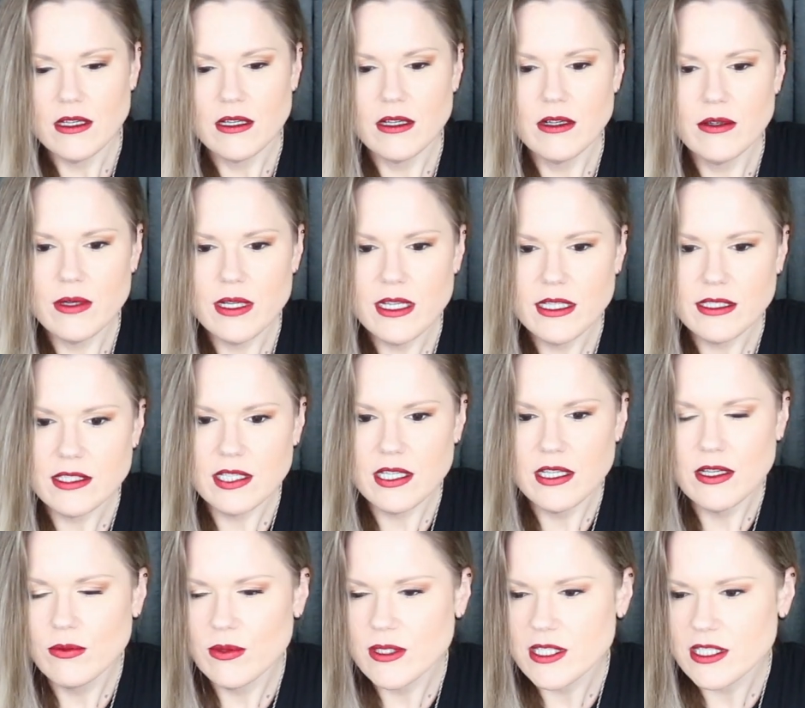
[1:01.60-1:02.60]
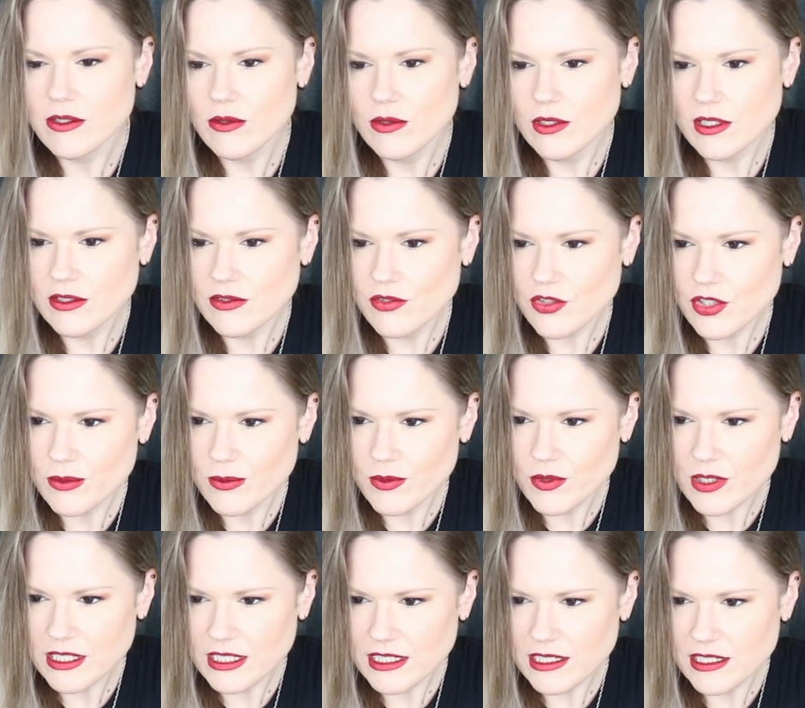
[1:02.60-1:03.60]
All right, what's going on? Show me
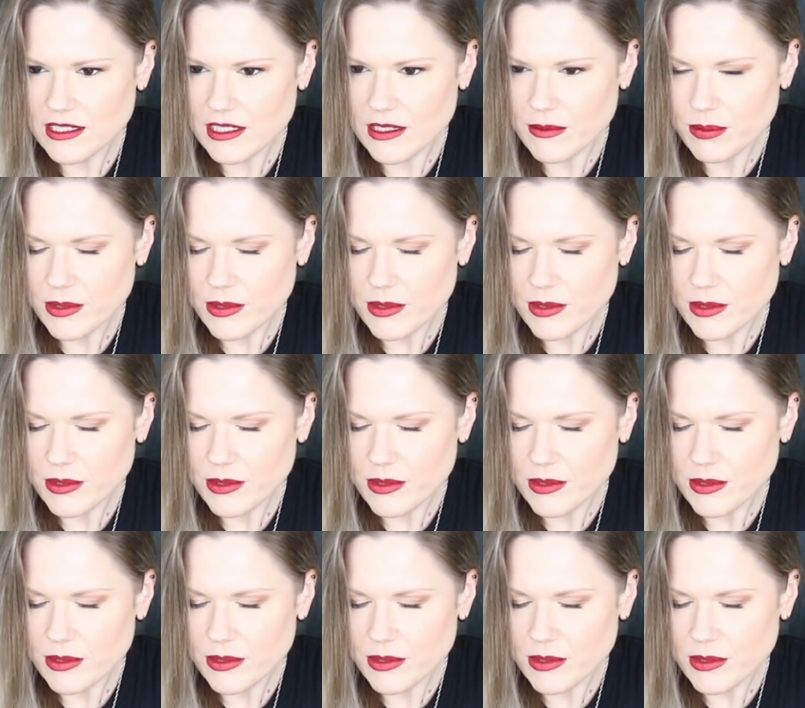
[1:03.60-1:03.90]
what I need to see,